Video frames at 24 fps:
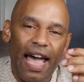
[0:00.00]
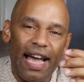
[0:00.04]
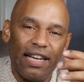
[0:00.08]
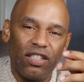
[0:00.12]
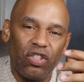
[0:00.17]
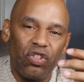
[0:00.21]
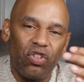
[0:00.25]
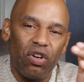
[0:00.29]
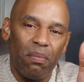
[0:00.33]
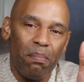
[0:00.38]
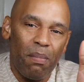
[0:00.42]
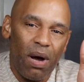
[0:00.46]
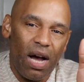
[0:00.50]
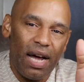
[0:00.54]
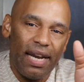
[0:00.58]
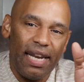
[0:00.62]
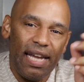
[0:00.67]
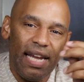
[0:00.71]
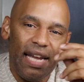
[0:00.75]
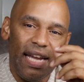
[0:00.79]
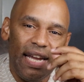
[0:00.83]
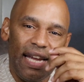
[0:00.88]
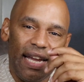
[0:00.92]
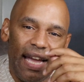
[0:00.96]
extra
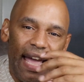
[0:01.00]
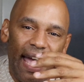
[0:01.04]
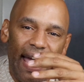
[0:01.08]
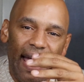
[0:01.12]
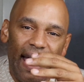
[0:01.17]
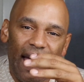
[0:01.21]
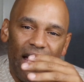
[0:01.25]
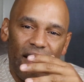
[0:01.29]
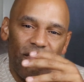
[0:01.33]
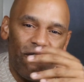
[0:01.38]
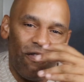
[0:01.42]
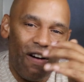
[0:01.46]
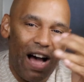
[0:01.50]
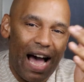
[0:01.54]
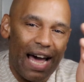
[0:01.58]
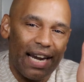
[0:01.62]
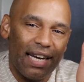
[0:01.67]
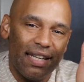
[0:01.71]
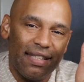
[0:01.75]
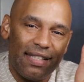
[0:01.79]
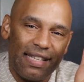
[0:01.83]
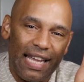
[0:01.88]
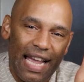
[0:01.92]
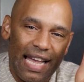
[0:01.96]
money and
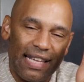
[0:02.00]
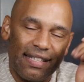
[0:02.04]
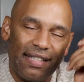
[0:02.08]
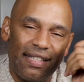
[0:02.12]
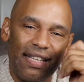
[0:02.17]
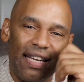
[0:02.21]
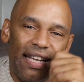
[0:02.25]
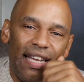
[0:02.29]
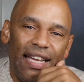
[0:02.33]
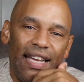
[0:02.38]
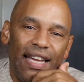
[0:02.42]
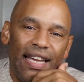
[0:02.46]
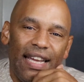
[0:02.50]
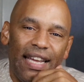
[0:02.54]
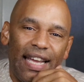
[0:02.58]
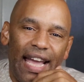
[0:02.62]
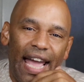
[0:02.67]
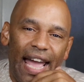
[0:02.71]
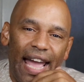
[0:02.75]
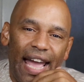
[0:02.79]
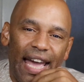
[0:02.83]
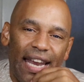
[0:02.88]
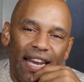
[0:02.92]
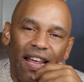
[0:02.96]
VADA
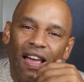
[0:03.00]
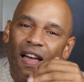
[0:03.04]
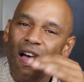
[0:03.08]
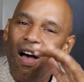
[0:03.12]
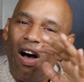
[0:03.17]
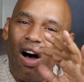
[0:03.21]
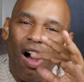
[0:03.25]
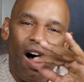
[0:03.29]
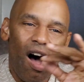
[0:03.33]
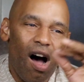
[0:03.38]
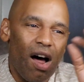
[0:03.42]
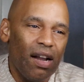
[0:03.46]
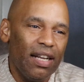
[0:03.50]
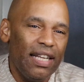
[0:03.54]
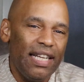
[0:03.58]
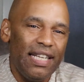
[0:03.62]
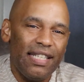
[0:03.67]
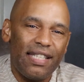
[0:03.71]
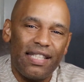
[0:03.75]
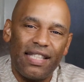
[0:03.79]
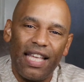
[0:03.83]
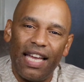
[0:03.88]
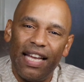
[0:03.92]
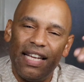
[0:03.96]
testing and all
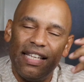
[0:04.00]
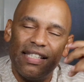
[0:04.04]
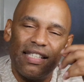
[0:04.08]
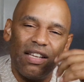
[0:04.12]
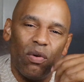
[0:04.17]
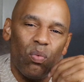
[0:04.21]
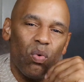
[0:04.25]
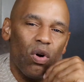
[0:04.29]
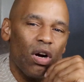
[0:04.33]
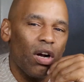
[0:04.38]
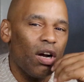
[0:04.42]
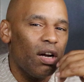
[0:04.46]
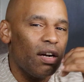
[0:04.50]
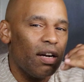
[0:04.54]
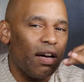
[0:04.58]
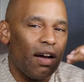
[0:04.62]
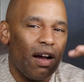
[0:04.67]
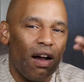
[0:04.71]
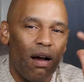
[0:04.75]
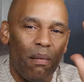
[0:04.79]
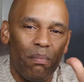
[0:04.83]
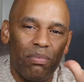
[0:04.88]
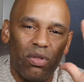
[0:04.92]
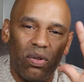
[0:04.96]
these things that were going to
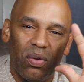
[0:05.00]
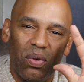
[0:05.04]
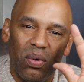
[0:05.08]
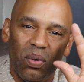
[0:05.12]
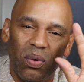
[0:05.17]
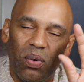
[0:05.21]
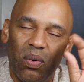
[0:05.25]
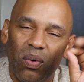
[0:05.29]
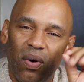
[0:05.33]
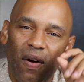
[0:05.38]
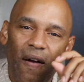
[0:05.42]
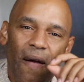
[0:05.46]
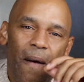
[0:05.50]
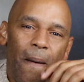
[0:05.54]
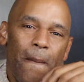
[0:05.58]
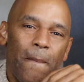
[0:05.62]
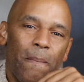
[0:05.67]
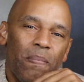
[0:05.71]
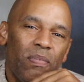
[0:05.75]
come through